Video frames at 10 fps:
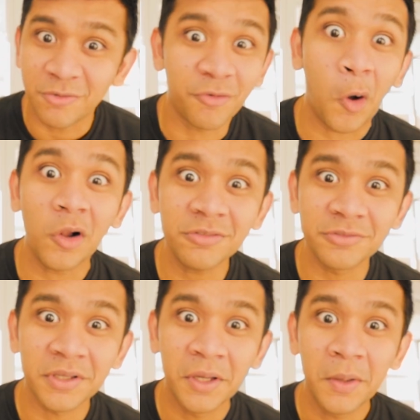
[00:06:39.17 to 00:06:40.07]

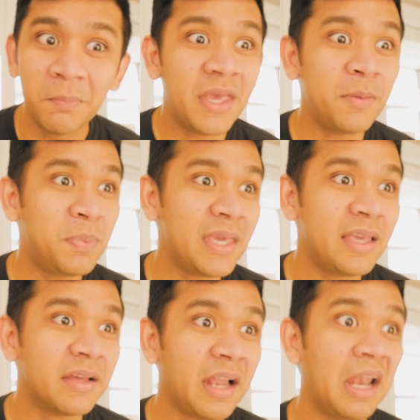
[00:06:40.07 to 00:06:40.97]
involved,
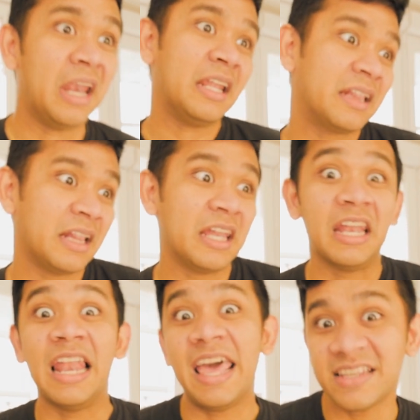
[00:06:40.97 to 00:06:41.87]
maybe little
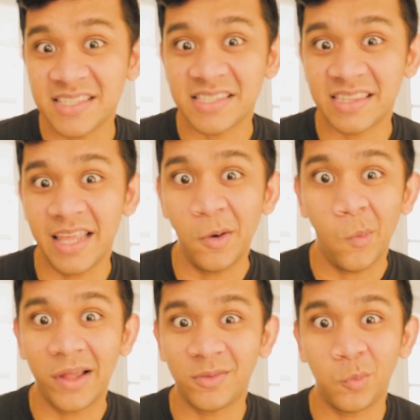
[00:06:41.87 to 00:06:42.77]
less than
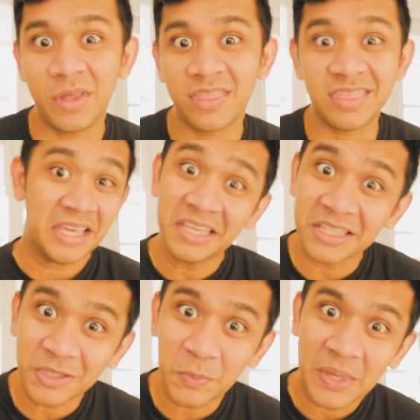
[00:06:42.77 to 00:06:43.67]
what we think
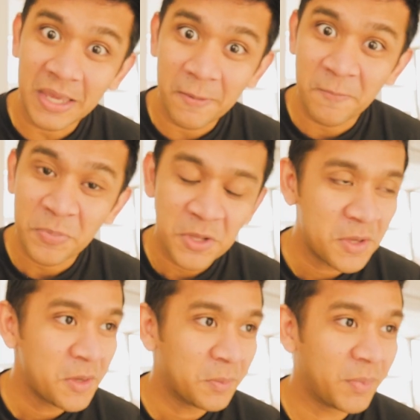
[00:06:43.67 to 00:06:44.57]
it to be,
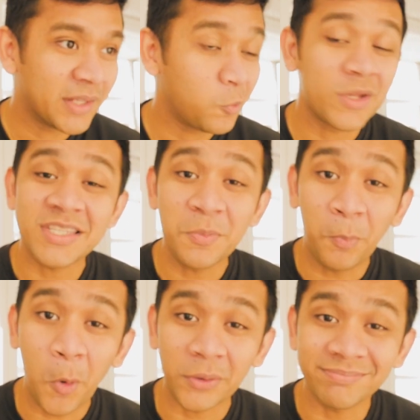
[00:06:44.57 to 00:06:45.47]
but what's
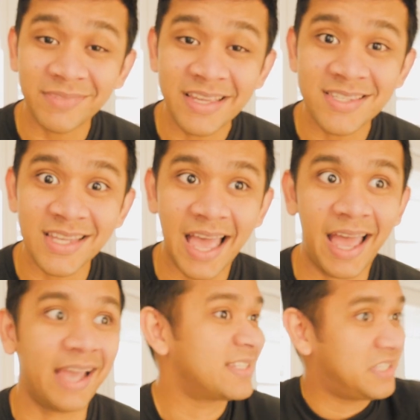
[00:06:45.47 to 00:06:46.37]
important is
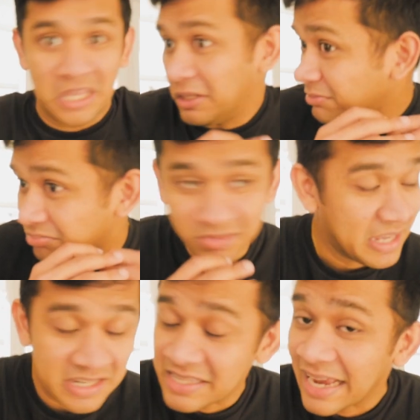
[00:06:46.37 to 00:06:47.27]
still the
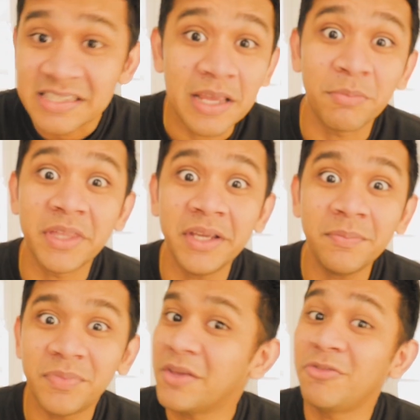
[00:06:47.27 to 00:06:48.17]
exact same
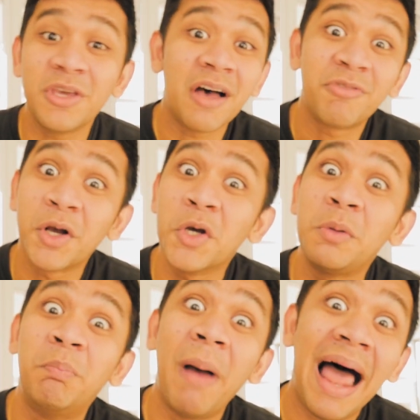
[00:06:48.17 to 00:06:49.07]
thing. If you have a
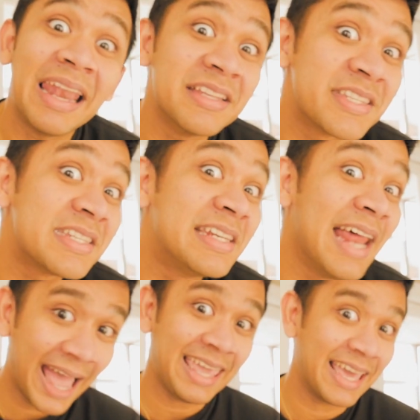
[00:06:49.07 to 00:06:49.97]
good balanced
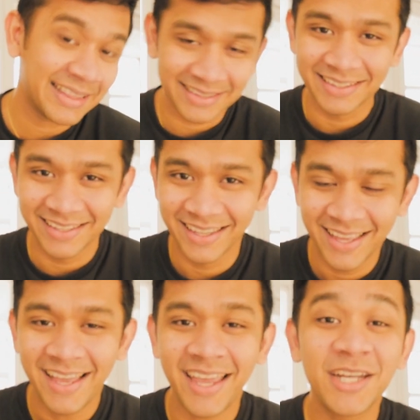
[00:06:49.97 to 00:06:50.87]
diet,
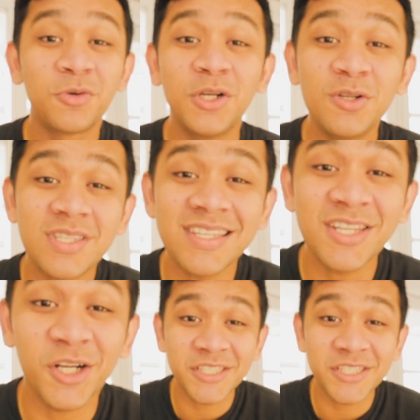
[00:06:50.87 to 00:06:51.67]
it reduces your